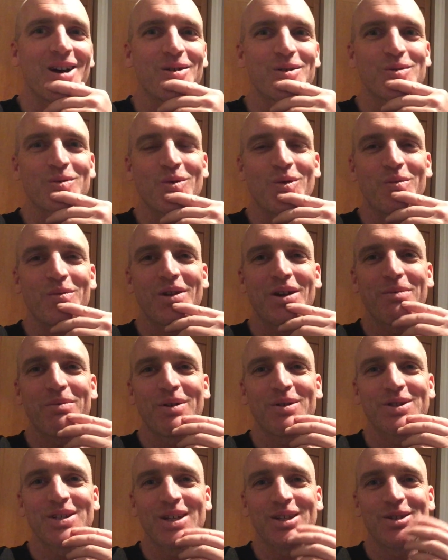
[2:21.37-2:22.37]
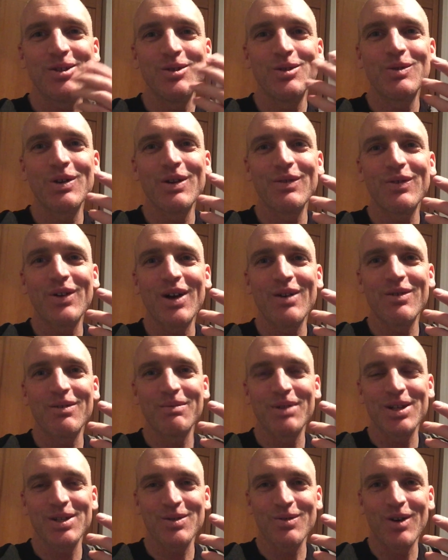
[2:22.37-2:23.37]
was warming up. I was at 225 on
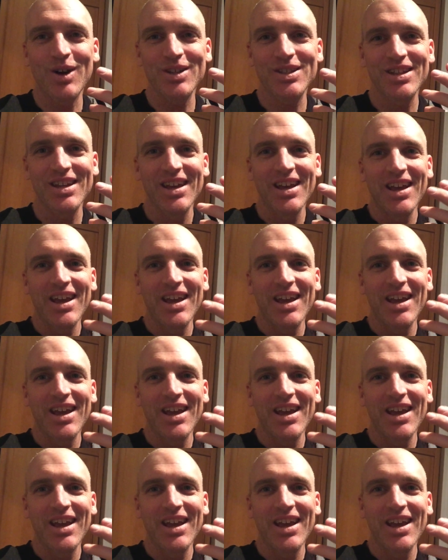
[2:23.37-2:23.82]
my squats.